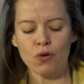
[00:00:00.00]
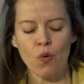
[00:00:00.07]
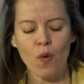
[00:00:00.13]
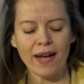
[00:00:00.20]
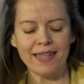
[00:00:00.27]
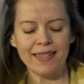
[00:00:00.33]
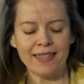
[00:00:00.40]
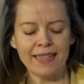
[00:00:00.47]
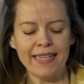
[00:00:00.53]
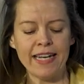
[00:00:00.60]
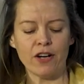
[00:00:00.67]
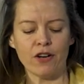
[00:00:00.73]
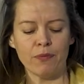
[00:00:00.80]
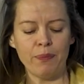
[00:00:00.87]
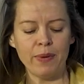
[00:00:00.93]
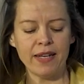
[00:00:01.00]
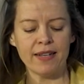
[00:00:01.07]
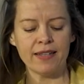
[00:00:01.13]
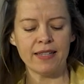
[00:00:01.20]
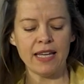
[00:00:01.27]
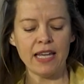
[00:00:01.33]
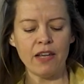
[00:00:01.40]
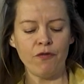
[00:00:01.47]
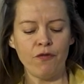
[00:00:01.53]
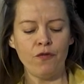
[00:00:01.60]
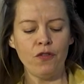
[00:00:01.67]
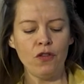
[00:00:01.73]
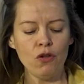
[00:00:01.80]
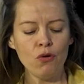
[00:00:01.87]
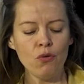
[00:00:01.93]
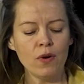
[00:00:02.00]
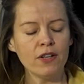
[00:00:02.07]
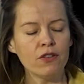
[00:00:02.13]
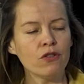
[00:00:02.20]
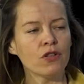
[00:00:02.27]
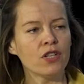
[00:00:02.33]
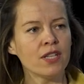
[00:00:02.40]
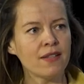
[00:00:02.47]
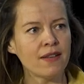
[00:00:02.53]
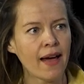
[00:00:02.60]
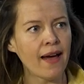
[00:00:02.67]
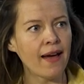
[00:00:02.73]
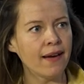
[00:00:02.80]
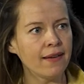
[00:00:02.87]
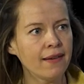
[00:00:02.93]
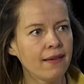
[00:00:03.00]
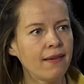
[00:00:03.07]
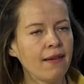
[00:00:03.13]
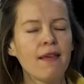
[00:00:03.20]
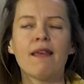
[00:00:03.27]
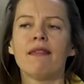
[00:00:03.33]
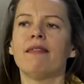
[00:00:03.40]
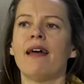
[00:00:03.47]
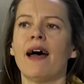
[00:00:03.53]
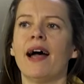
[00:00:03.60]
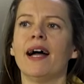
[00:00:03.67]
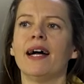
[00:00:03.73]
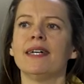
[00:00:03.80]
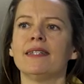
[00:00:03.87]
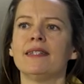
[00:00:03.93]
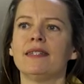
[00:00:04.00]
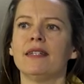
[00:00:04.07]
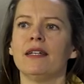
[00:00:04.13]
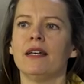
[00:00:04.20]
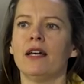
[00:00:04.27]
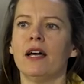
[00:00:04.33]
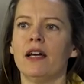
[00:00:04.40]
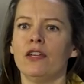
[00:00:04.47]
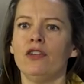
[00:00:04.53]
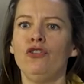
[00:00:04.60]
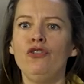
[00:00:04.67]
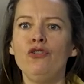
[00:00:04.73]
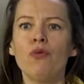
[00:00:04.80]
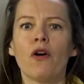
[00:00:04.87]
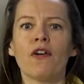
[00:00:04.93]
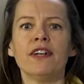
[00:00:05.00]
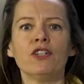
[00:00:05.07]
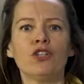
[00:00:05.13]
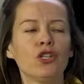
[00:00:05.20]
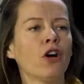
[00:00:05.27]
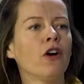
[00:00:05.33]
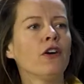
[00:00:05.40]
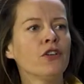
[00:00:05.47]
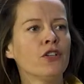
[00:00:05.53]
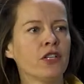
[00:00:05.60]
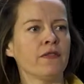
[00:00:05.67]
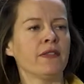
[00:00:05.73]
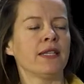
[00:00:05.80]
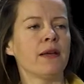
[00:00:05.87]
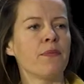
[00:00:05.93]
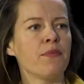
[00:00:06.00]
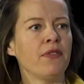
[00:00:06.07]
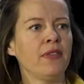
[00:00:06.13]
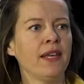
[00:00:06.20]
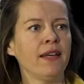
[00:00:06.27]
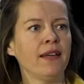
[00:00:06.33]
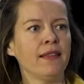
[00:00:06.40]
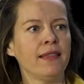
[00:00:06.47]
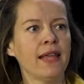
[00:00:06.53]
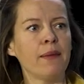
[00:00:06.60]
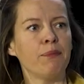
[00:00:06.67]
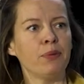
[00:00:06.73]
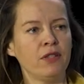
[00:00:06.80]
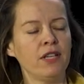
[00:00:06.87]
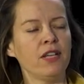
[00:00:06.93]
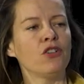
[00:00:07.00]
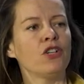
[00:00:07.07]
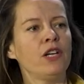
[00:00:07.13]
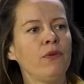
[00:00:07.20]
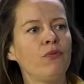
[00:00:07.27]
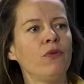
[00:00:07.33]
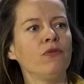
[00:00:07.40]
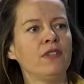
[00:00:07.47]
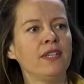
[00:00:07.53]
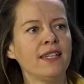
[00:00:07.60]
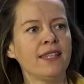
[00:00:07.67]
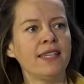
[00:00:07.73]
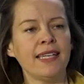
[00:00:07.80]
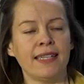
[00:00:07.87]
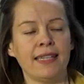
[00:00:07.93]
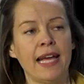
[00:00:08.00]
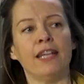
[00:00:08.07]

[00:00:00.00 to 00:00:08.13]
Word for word: quite clear, because if you understand that you are in charge of something that potentially won't exist,